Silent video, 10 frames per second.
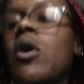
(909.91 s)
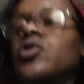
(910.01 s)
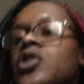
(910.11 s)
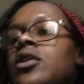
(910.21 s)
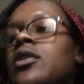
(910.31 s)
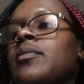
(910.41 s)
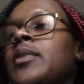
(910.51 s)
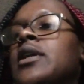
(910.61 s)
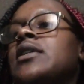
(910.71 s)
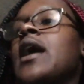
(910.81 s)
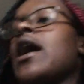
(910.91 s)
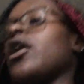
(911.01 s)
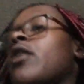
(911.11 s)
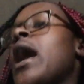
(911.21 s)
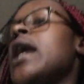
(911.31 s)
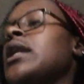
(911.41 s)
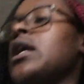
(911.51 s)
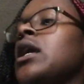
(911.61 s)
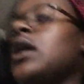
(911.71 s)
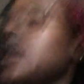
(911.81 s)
to hold y'all. Because I had cracked it,